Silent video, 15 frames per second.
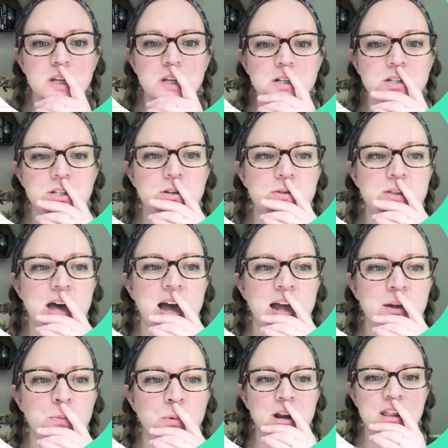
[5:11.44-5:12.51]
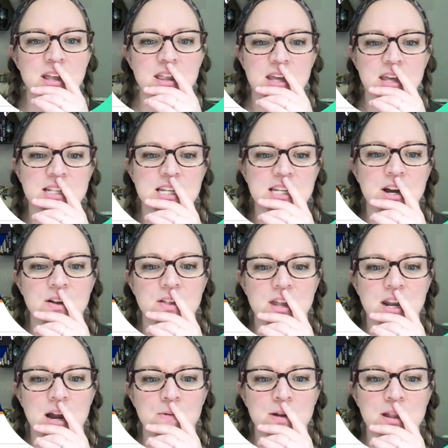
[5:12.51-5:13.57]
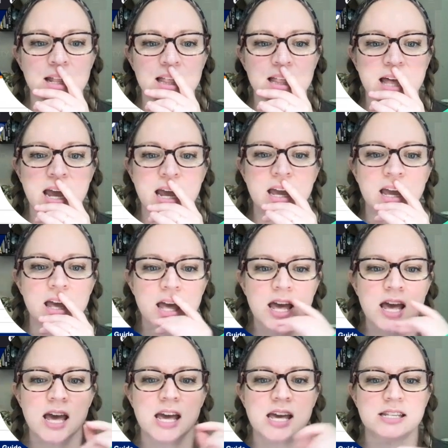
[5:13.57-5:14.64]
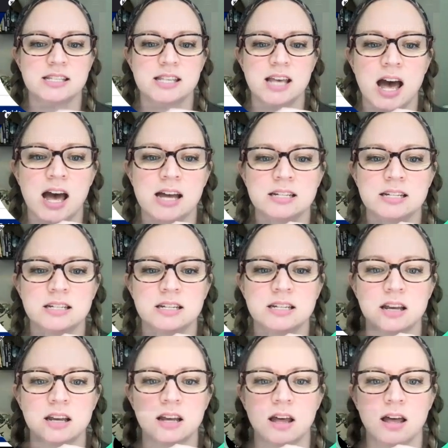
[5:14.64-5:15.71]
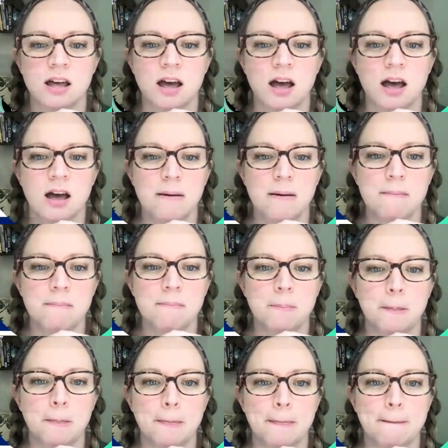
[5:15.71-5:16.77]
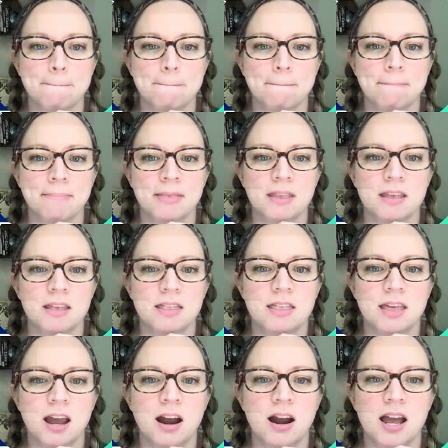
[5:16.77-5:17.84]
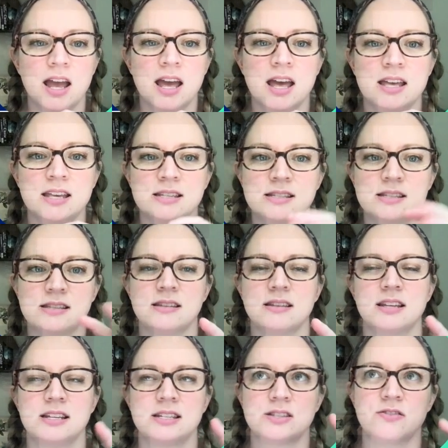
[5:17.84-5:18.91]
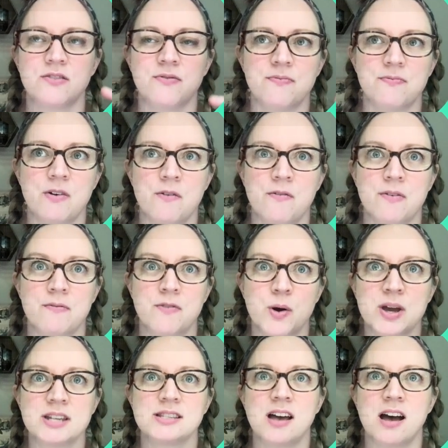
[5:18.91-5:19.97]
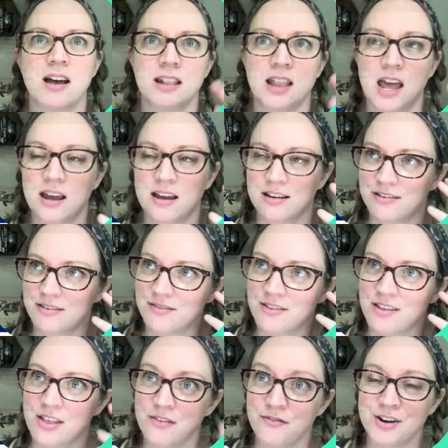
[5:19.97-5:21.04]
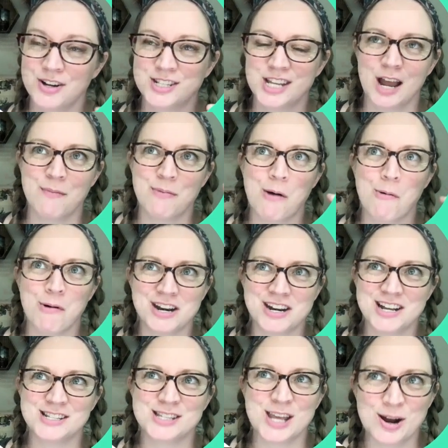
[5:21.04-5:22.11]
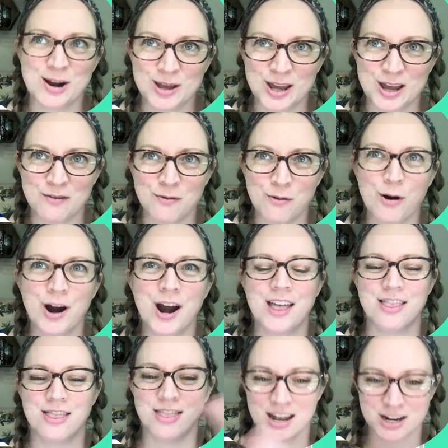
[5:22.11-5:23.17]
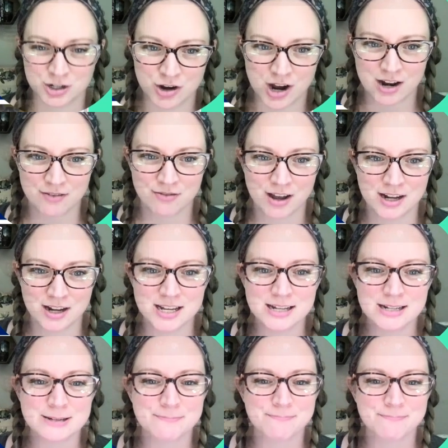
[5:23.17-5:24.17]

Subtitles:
do that. And one of the things here that I really like is that there is this focus on like, first think about what it is that you're looking for and then try to find it.